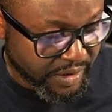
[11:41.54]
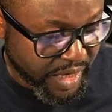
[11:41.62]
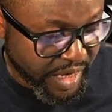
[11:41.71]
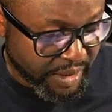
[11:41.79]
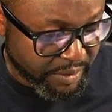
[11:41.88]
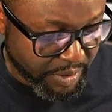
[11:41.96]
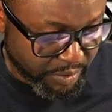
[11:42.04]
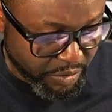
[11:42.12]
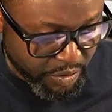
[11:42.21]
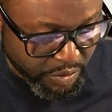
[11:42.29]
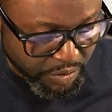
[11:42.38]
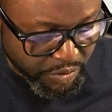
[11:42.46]
and when
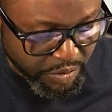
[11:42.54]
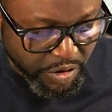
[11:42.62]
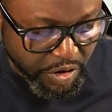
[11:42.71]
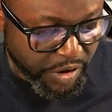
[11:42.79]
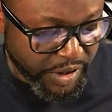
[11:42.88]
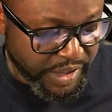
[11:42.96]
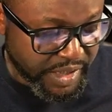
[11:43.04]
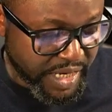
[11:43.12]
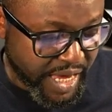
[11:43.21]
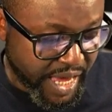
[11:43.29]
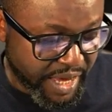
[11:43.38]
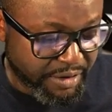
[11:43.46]
we'll call it
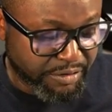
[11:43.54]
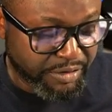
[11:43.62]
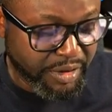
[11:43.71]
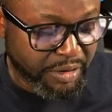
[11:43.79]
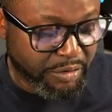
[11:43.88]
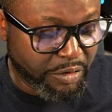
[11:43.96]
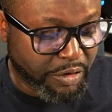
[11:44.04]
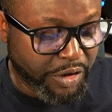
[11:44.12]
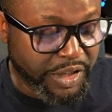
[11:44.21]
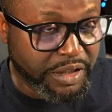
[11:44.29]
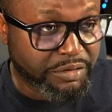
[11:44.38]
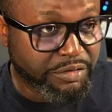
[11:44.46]

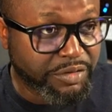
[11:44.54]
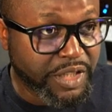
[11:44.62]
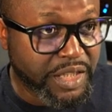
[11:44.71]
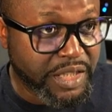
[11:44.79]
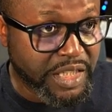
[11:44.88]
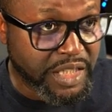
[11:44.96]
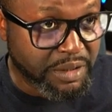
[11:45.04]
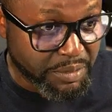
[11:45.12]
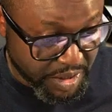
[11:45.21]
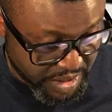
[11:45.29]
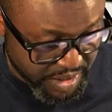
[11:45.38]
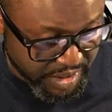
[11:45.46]

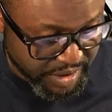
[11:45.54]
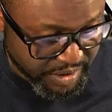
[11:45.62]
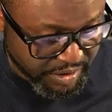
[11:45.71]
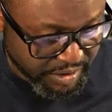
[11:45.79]
VDB,